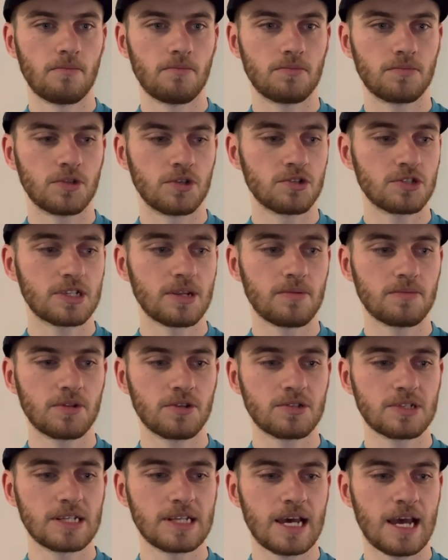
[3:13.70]

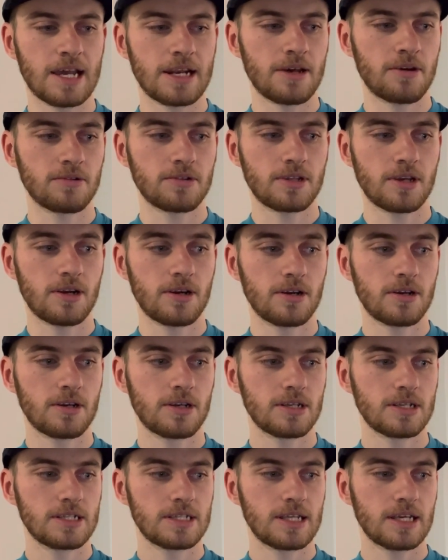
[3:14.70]
There's a 9 out there.
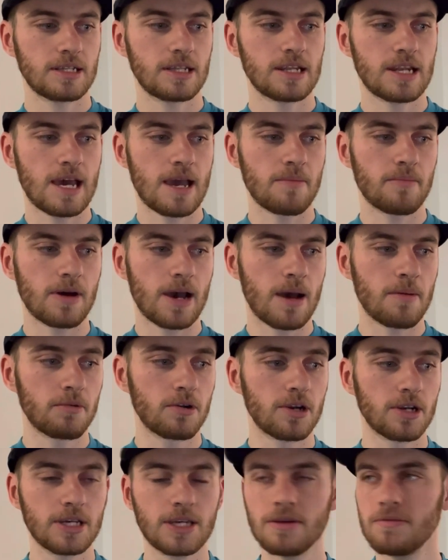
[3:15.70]
Take the 9, but I'm
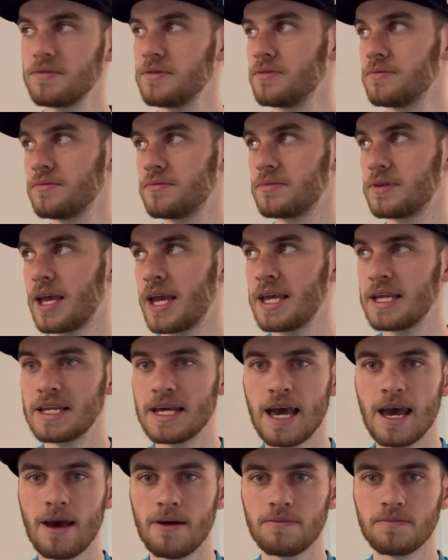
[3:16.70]
going to give you
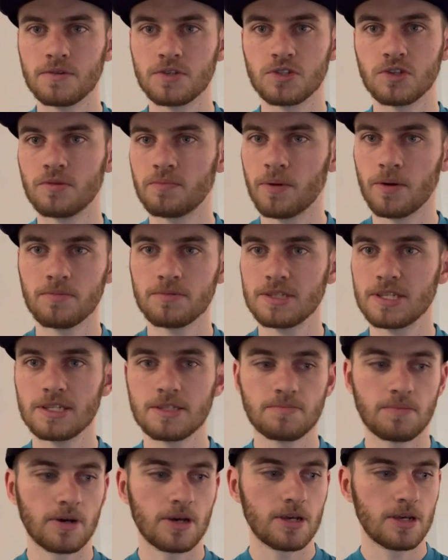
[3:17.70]
8.5 for show purposes,
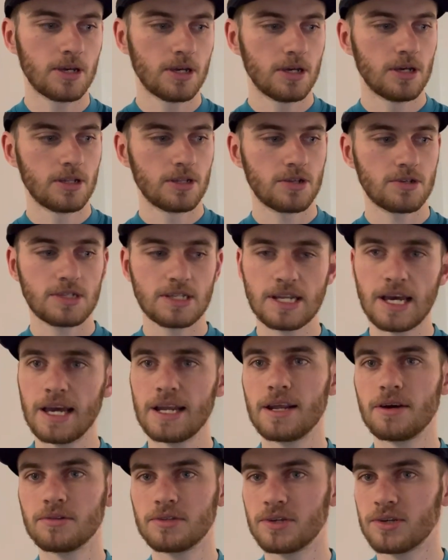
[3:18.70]
but there's a 9
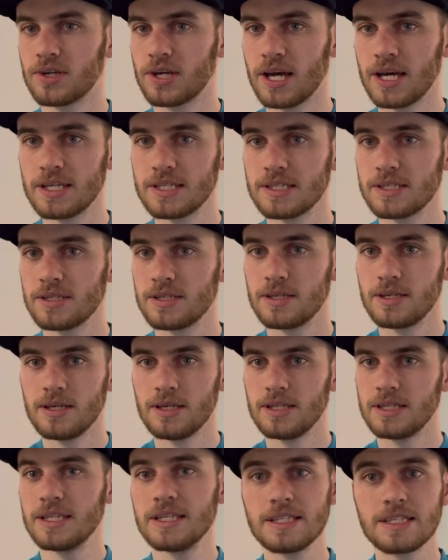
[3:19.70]
out there, guys.
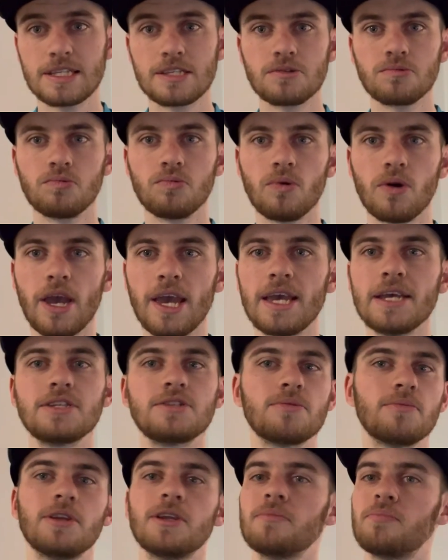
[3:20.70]
These is way
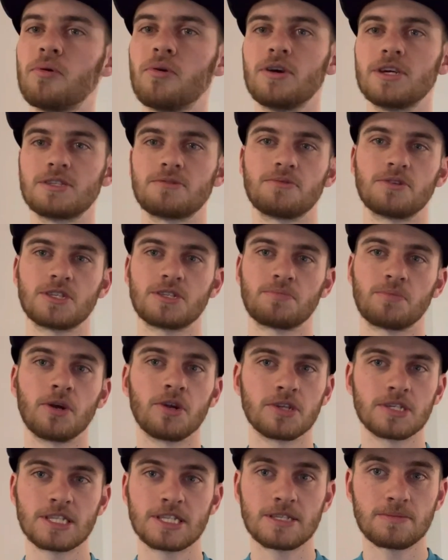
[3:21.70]
too many points for the
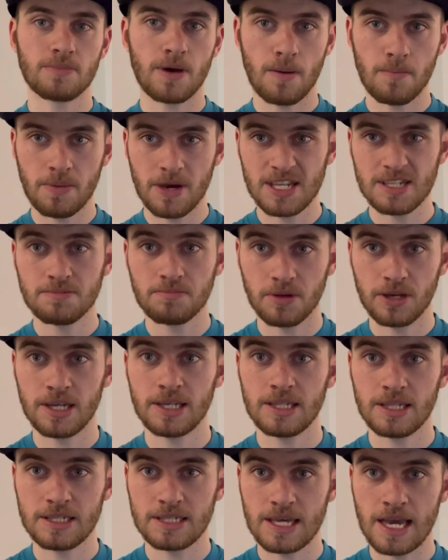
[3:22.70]
Spurs. This is my best play
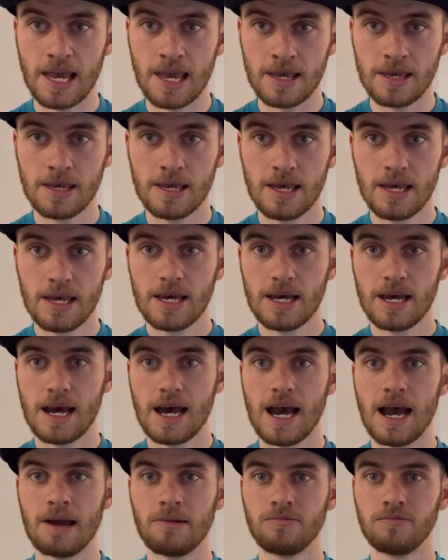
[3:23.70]
of the day.
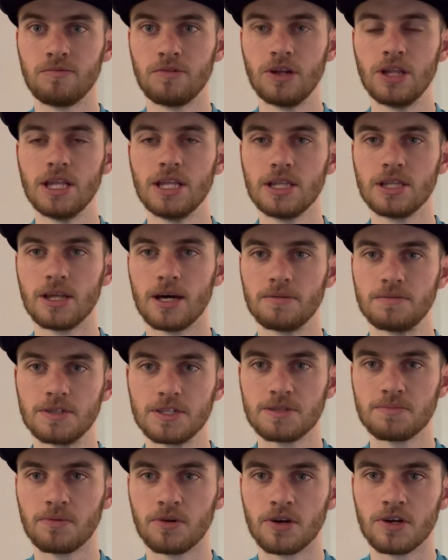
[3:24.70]
I really love the
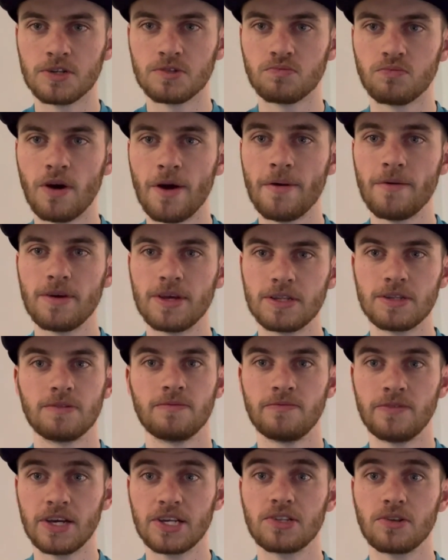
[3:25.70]
Spurs.
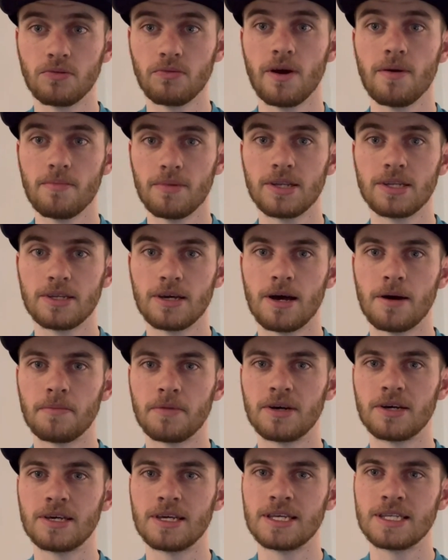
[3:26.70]
Victor
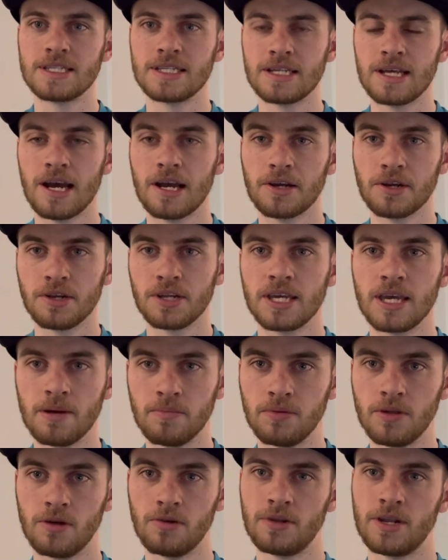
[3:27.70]
Wembanyama is not going to get
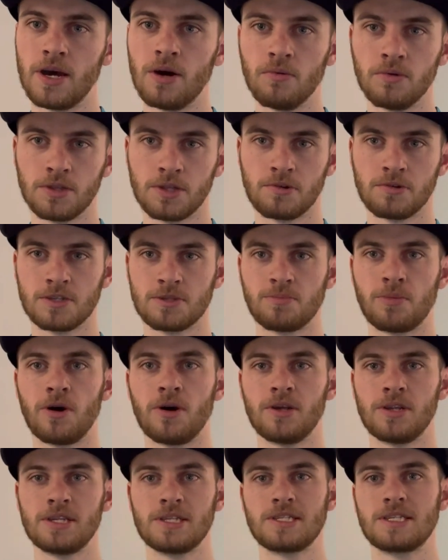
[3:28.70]
blown out with Chris Paul
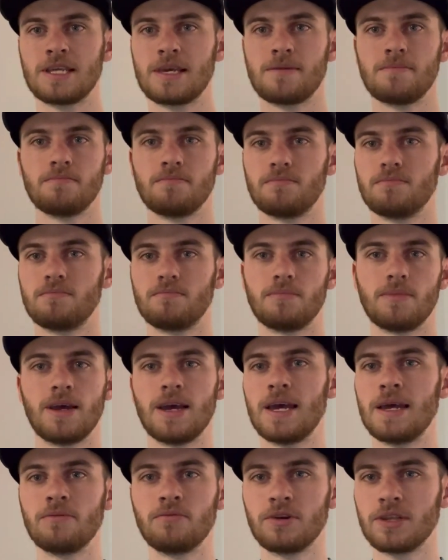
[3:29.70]
on his team
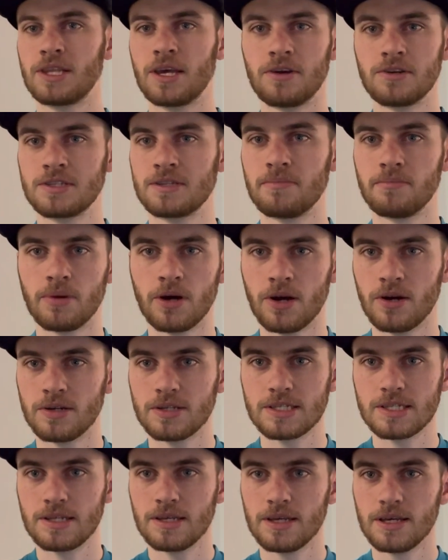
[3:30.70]
and with Harrison
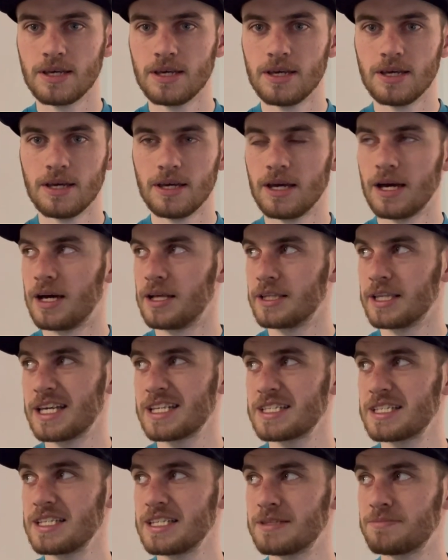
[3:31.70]
Barnes.
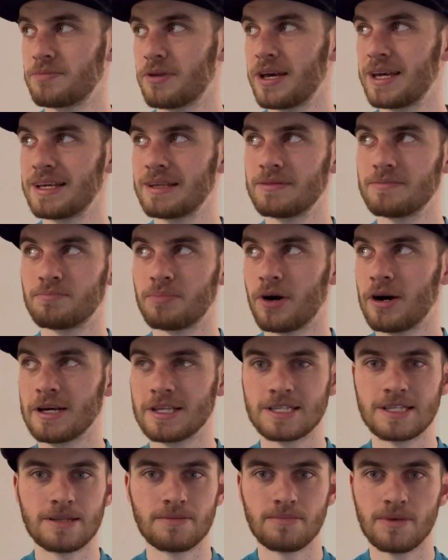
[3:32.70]
Unless he's playing
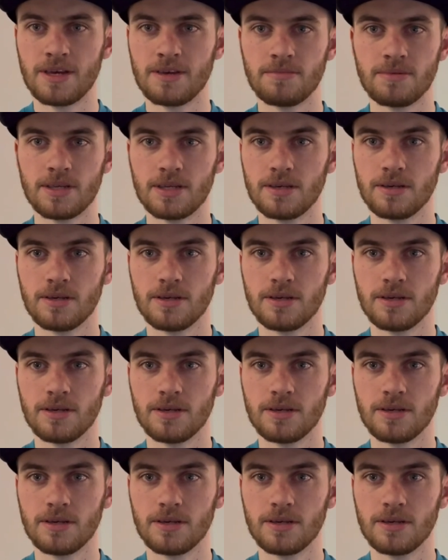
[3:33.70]
Boston, maybe.